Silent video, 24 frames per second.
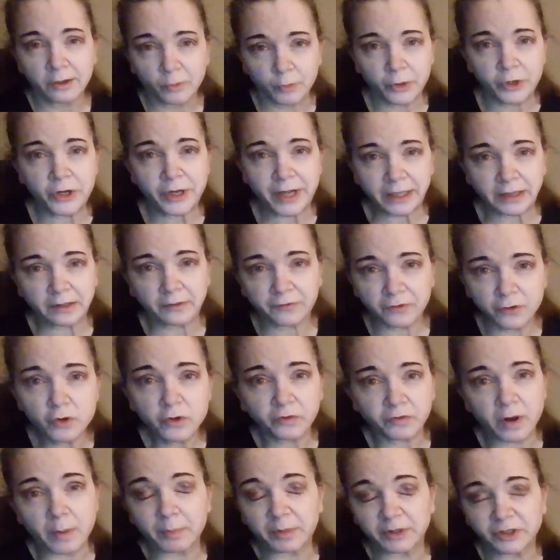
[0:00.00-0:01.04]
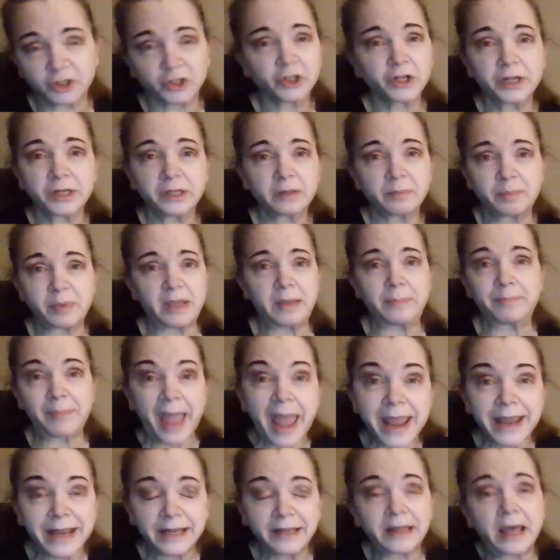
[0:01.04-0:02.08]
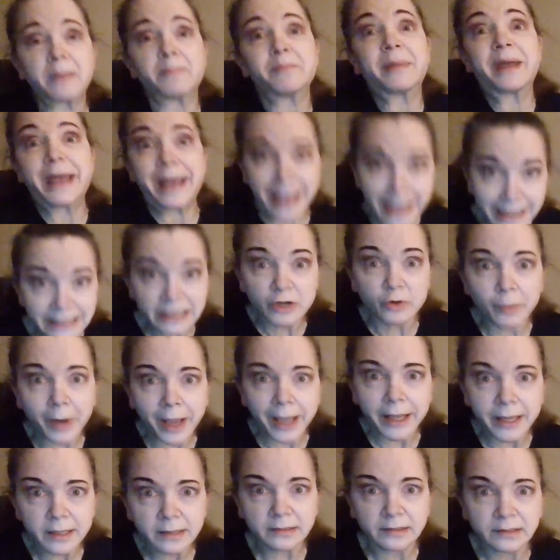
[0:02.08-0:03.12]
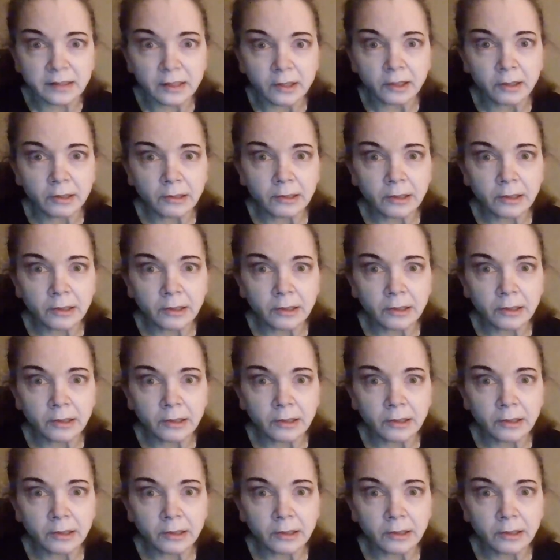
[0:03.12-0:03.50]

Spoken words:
where you get the food from, but you're going to be paying them anyways.